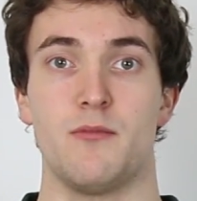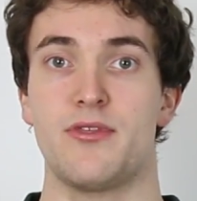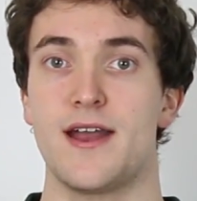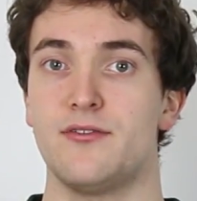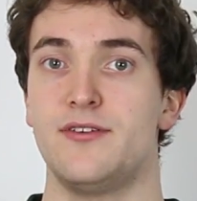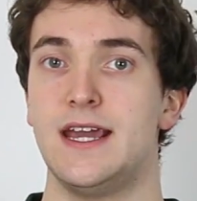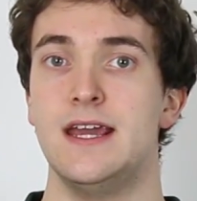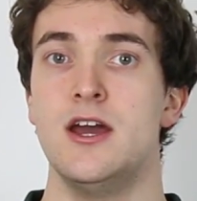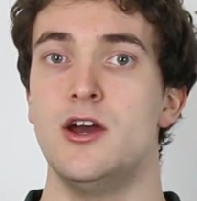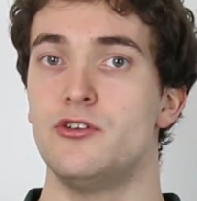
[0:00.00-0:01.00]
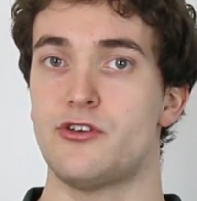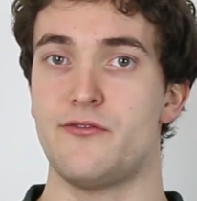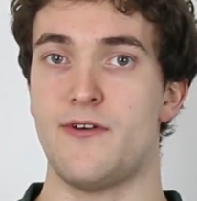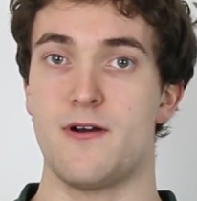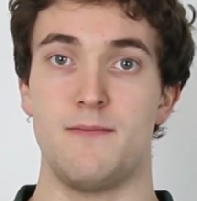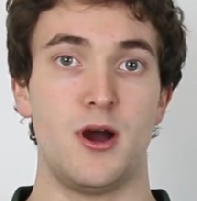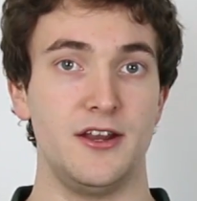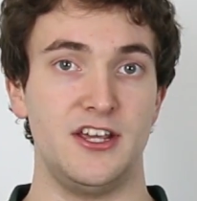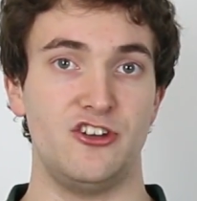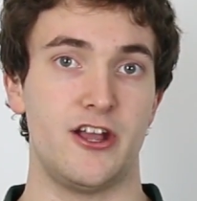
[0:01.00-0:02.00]
Thankfully, so far in my
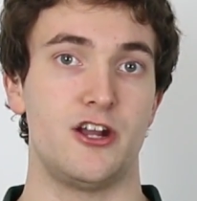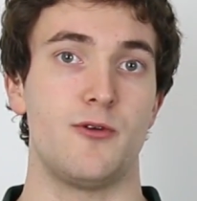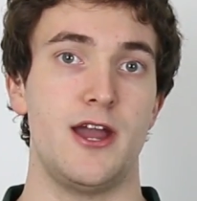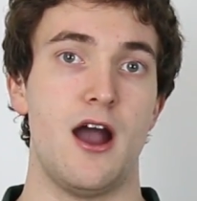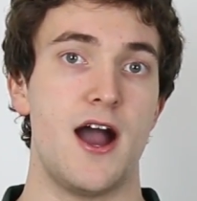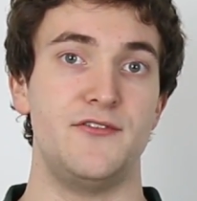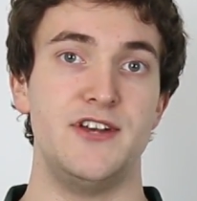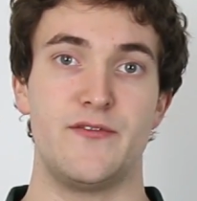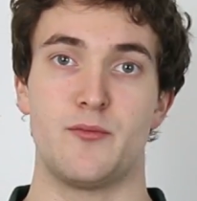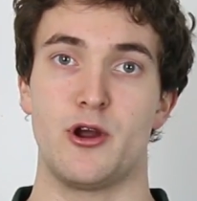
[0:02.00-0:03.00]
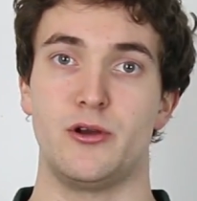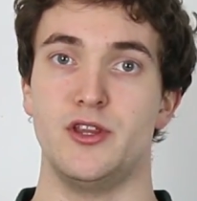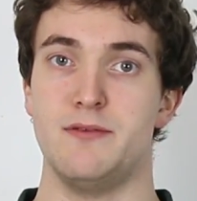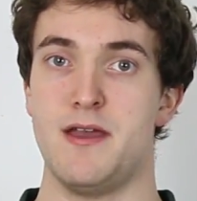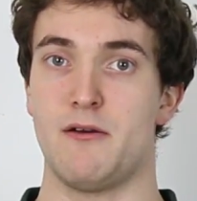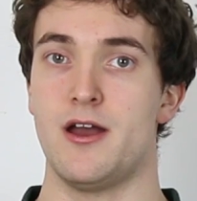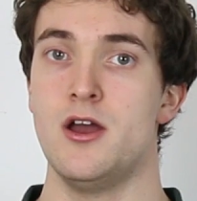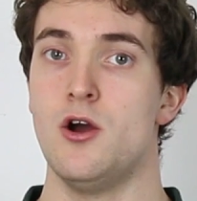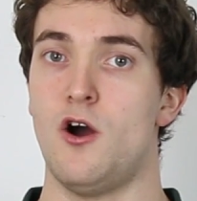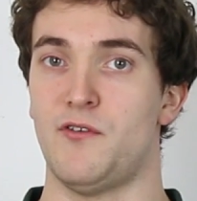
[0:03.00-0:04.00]
DJ career, I have never broken the mirror
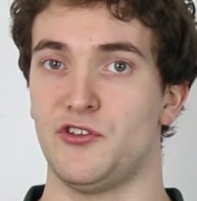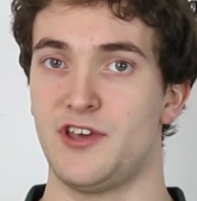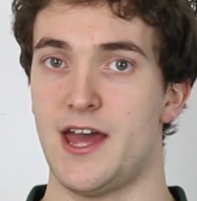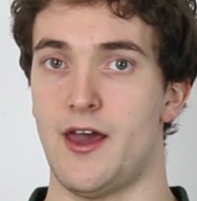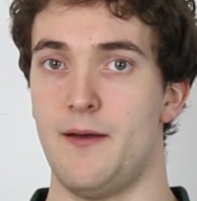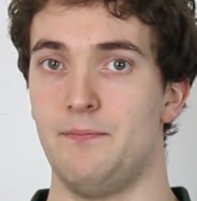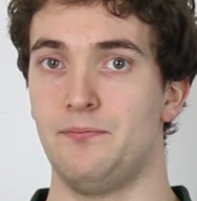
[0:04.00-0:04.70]
off a scanner.